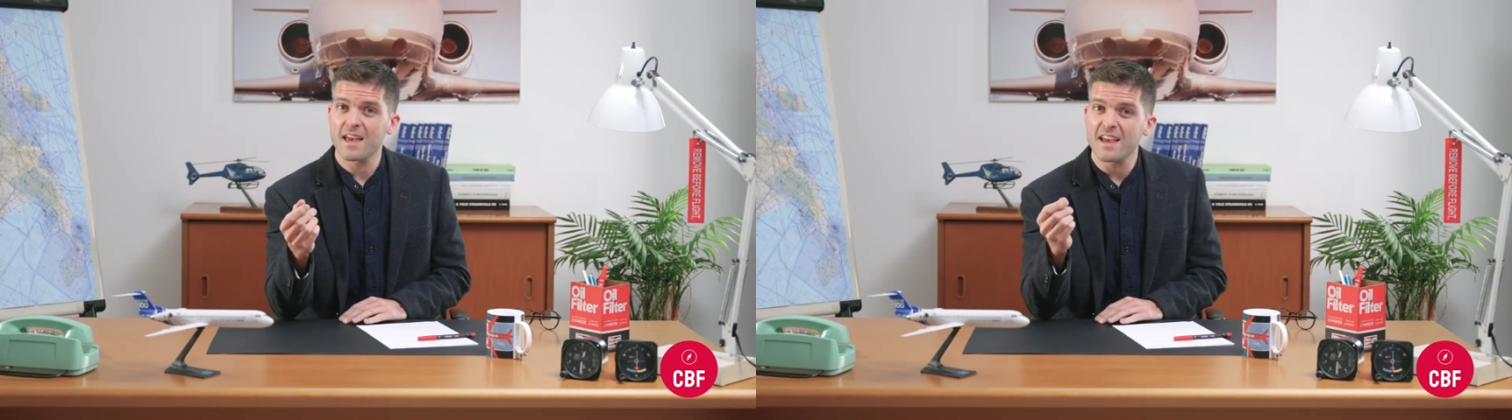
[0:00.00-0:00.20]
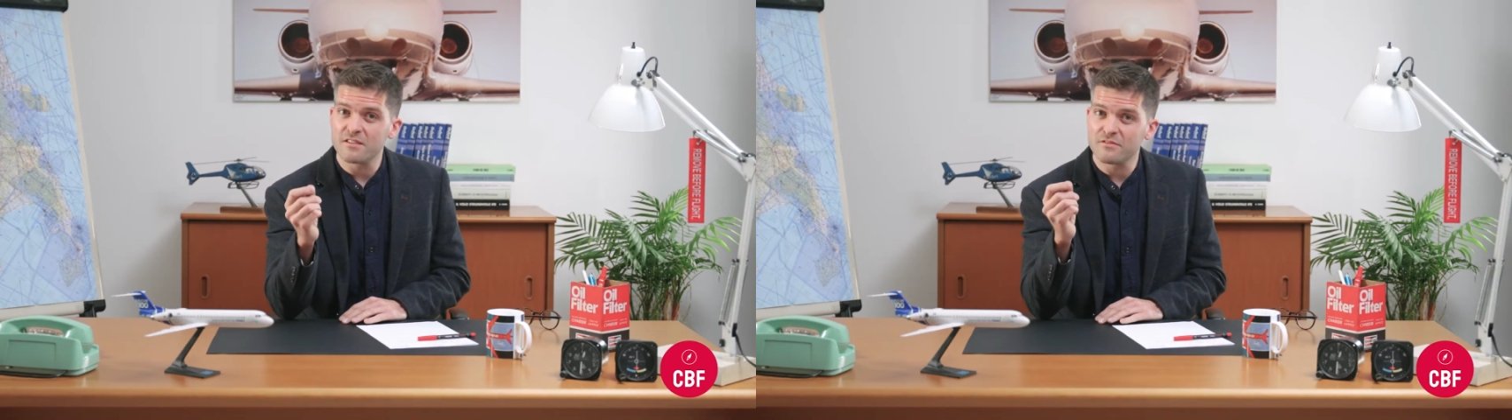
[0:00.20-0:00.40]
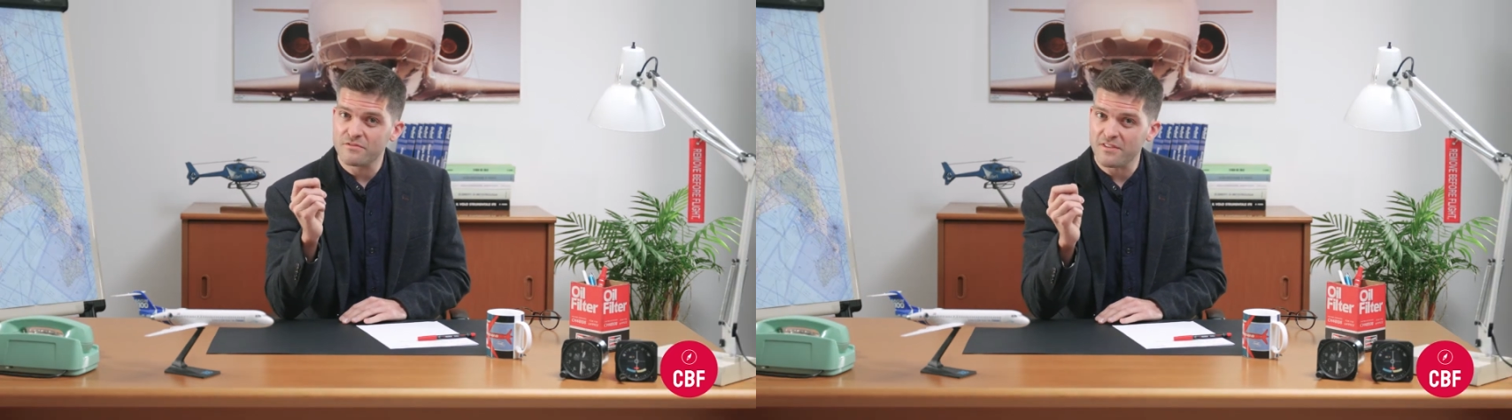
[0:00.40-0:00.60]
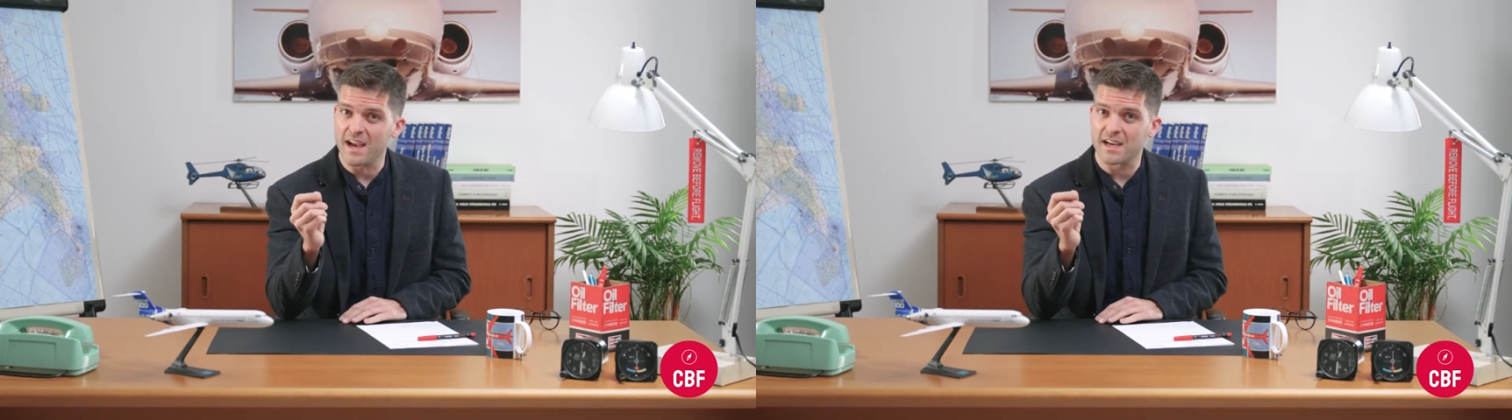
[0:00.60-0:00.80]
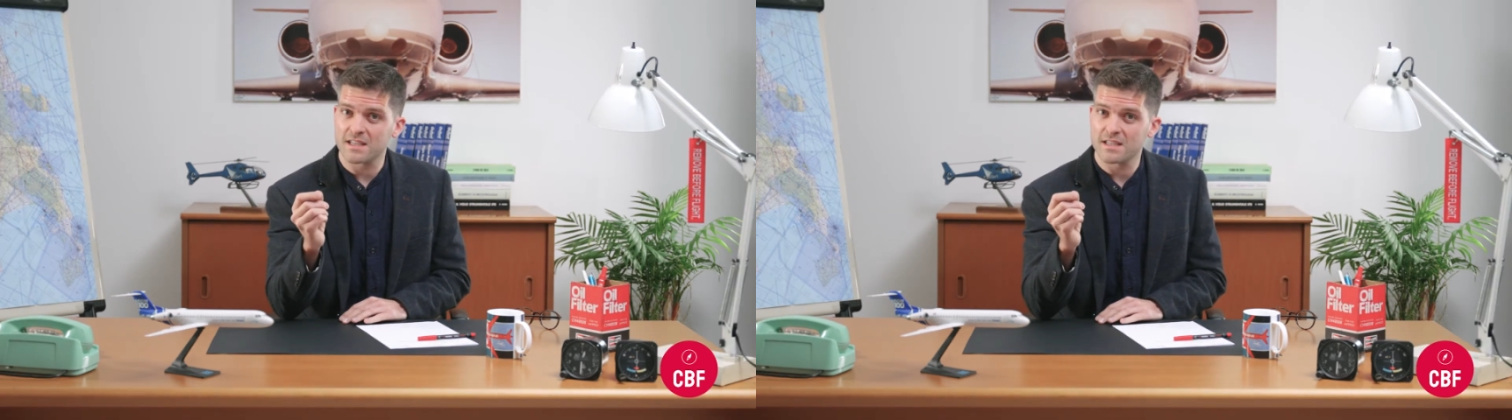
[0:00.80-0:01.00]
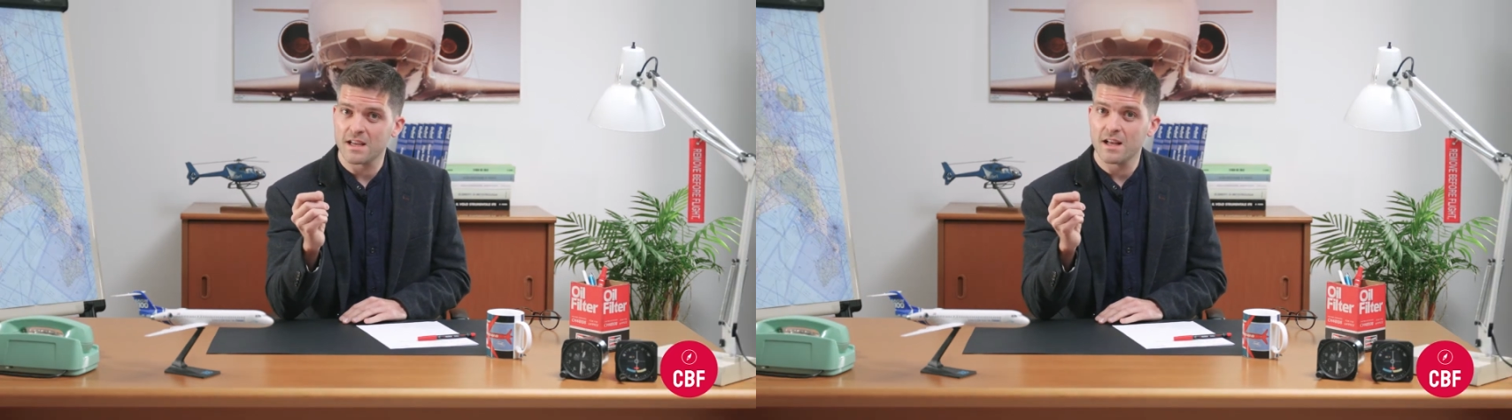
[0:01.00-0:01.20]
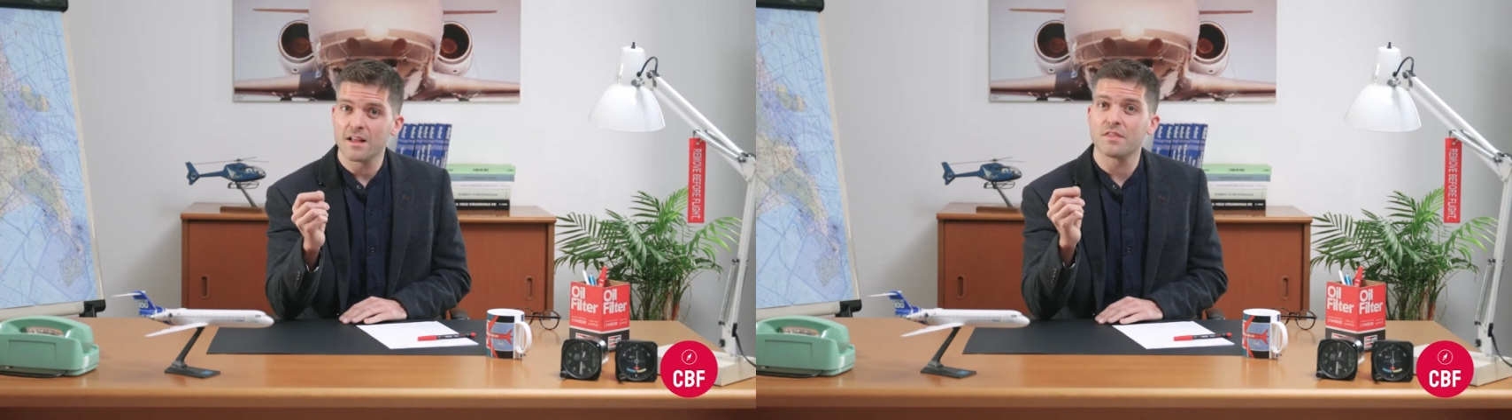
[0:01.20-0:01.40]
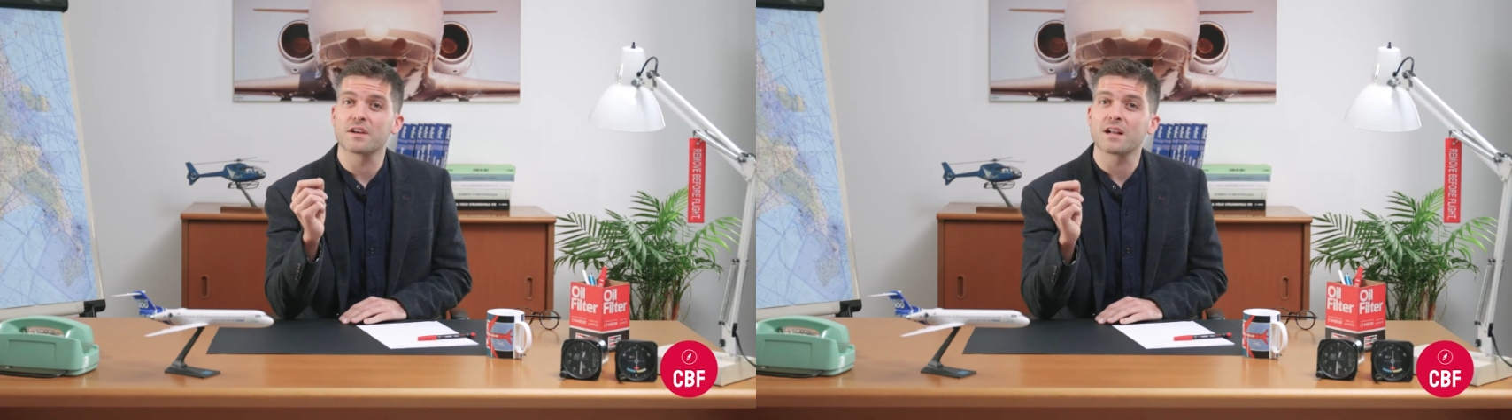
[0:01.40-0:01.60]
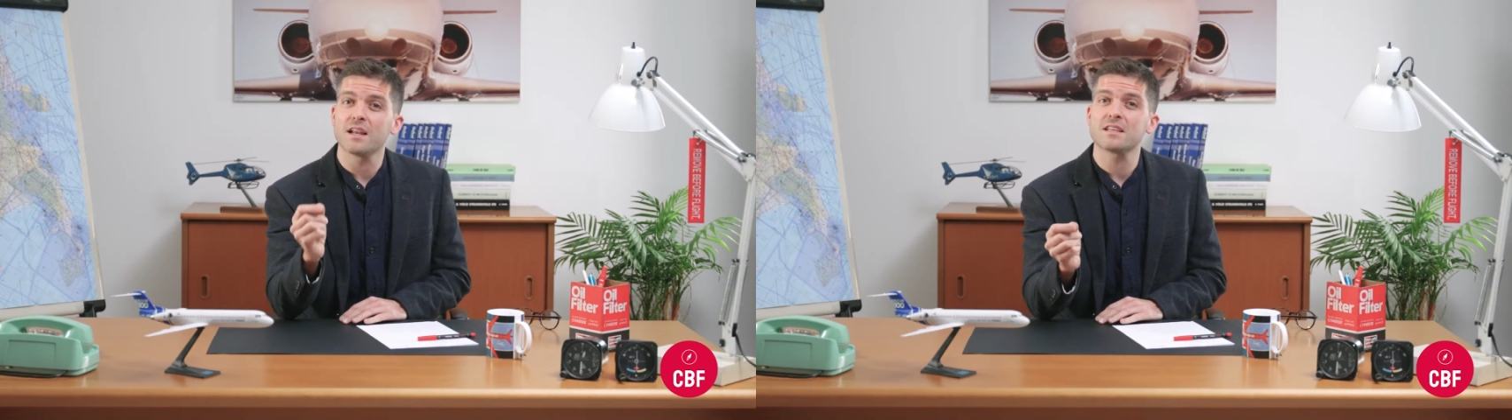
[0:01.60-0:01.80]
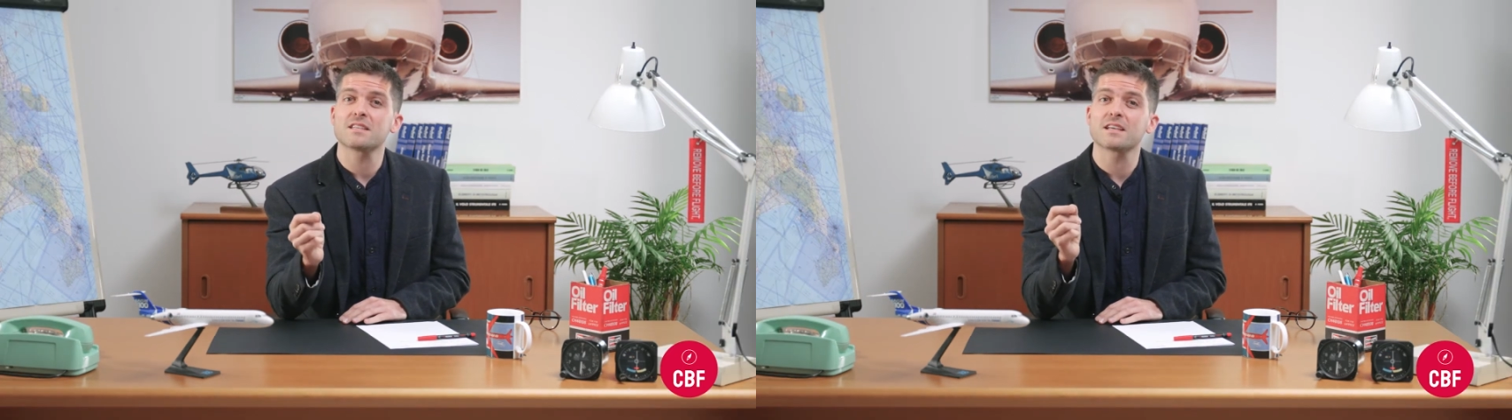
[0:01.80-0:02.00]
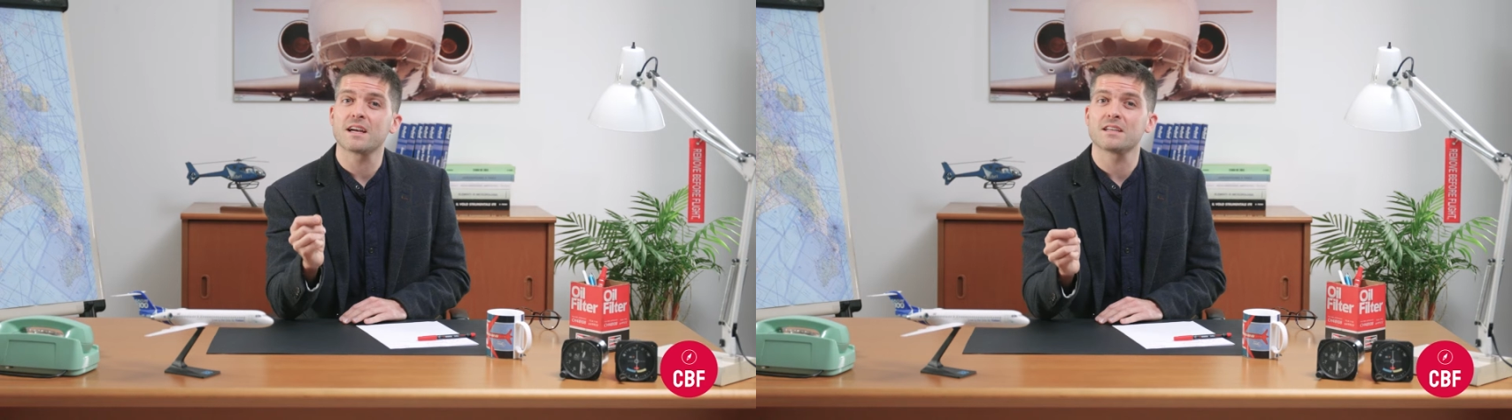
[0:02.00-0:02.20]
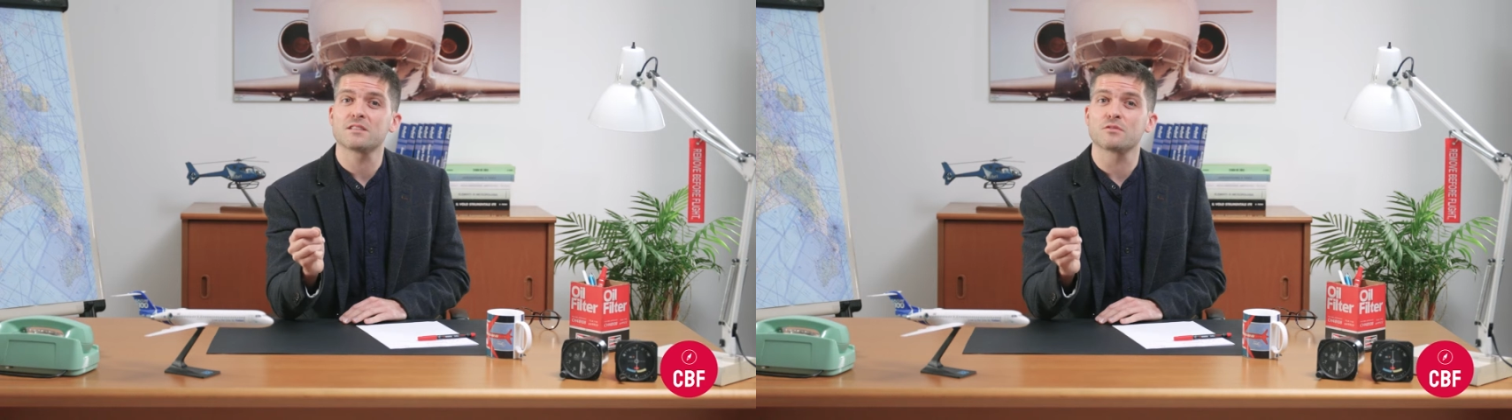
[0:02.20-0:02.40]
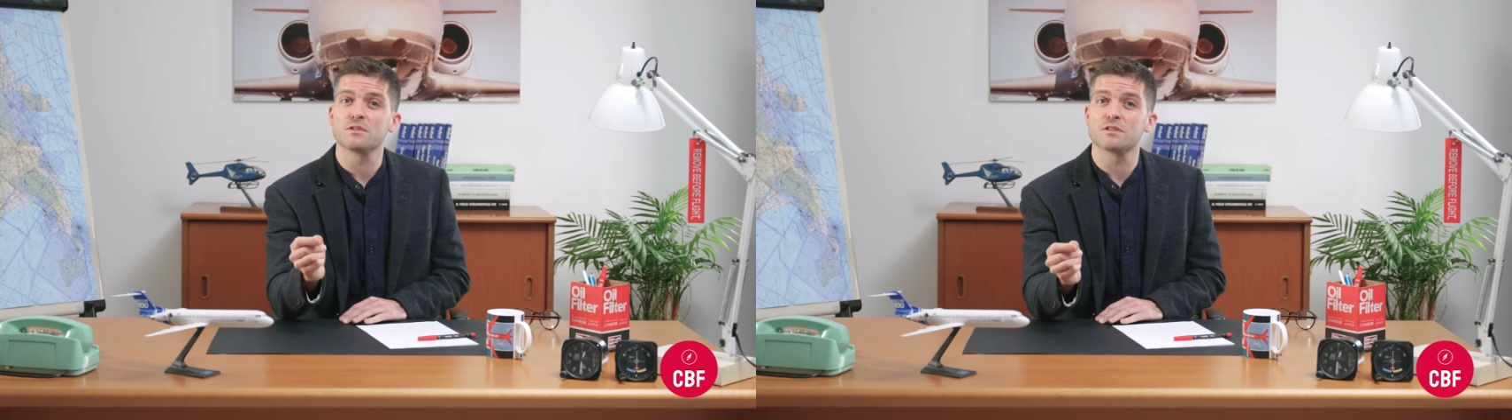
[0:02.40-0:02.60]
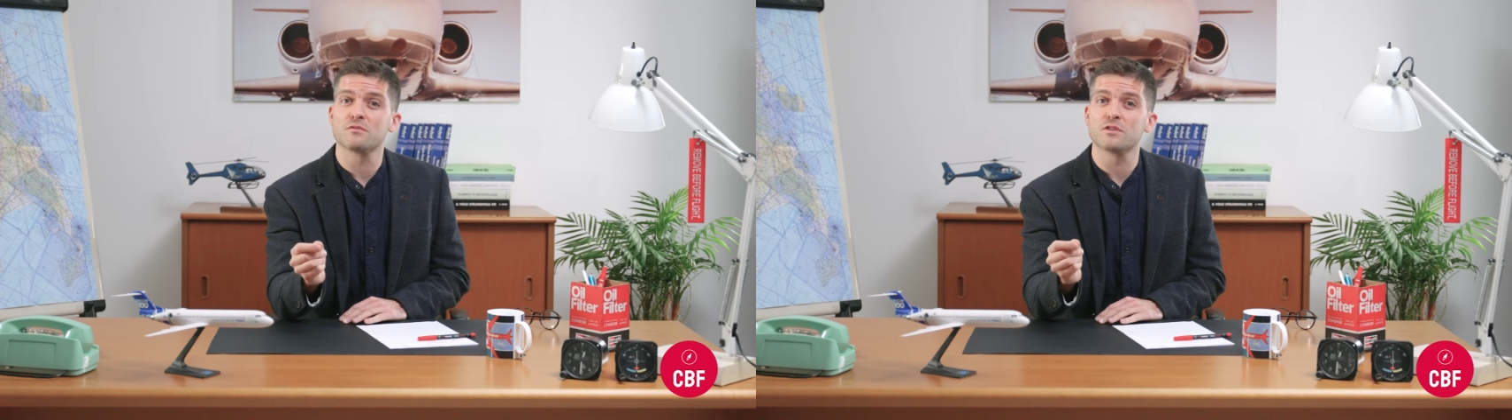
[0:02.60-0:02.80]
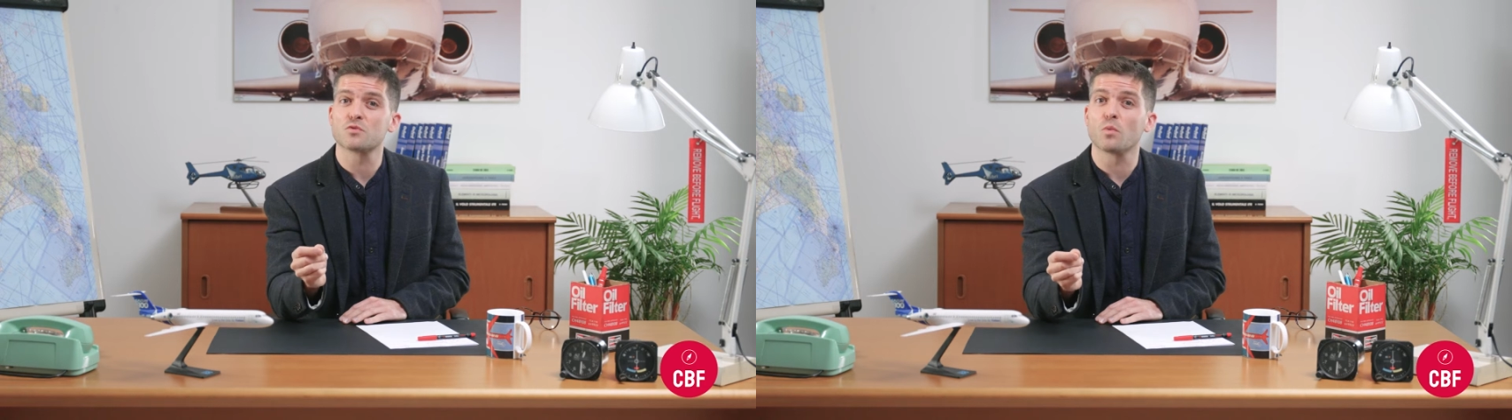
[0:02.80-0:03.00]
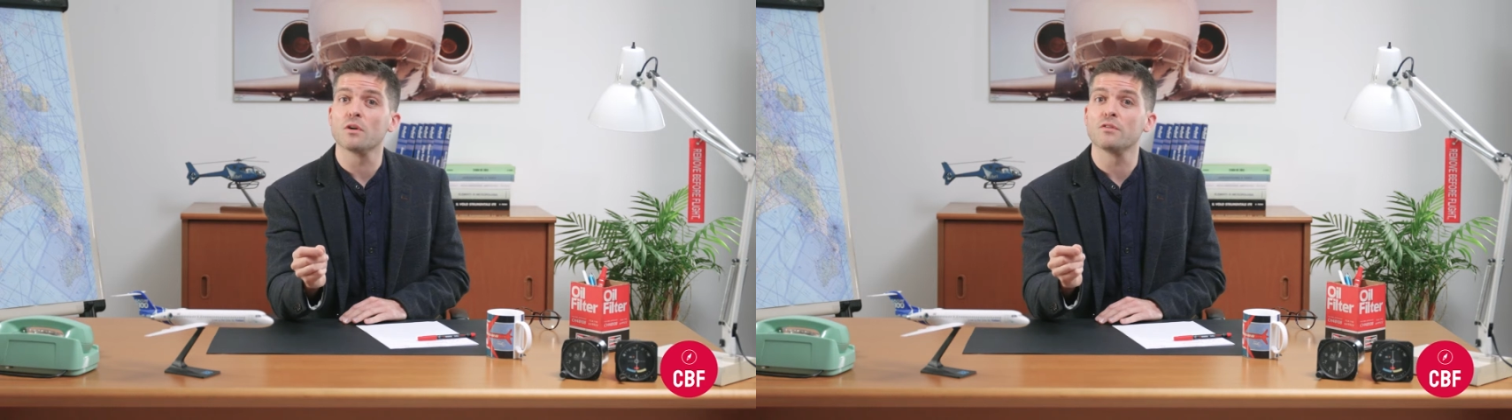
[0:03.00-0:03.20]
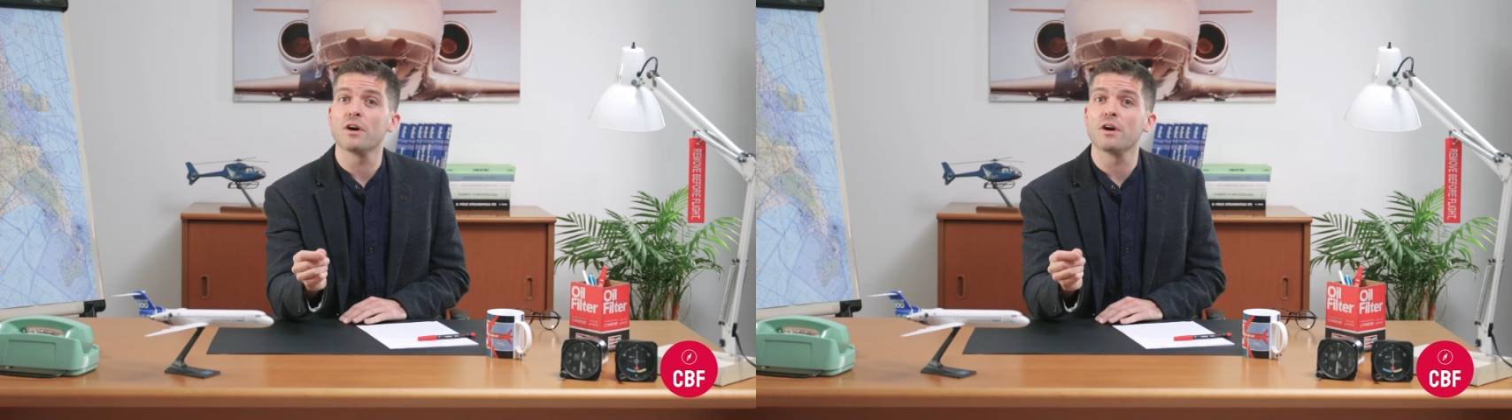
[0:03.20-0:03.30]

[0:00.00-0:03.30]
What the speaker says: In fact, the classic categories of this world